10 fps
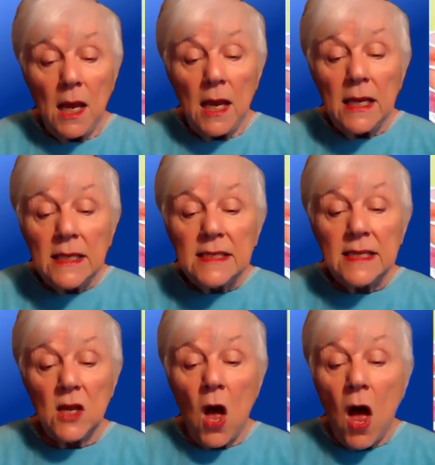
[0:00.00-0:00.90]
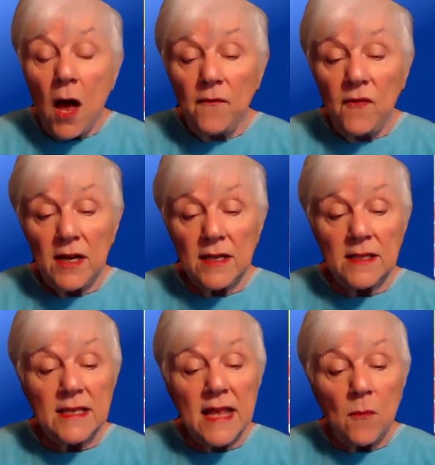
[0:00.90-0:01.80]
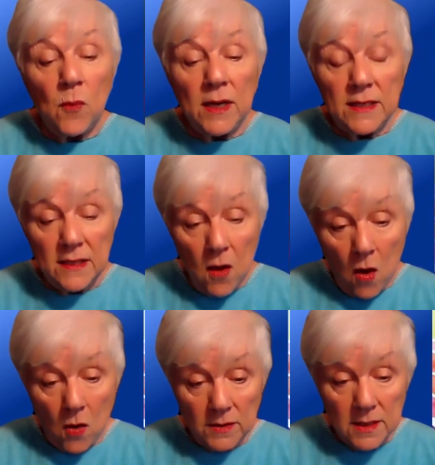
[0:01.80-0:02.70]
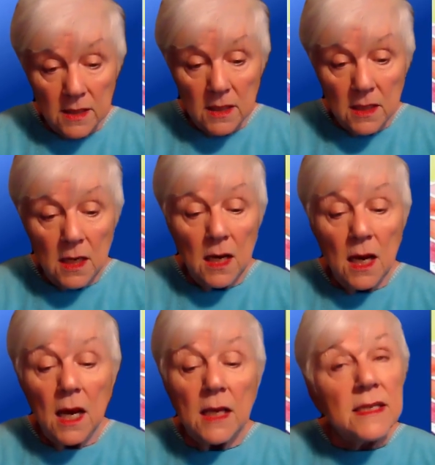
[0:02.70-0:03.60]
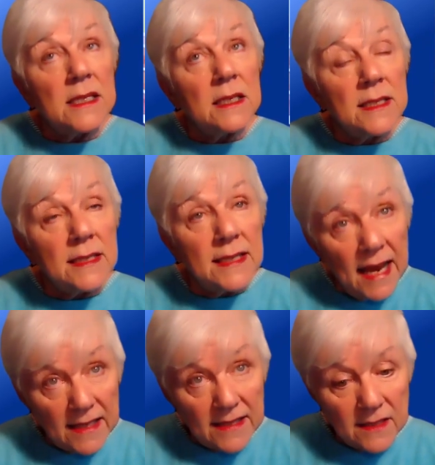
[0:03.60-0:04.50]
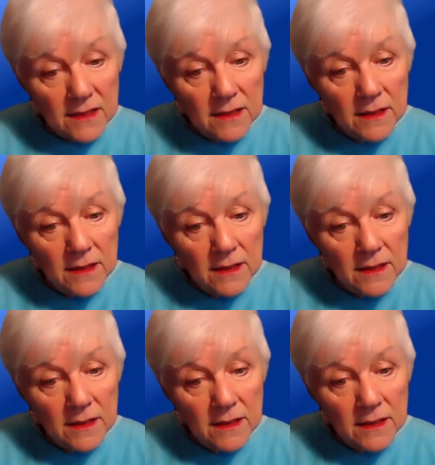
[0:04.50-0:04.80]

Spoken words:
is the confidence that results in success.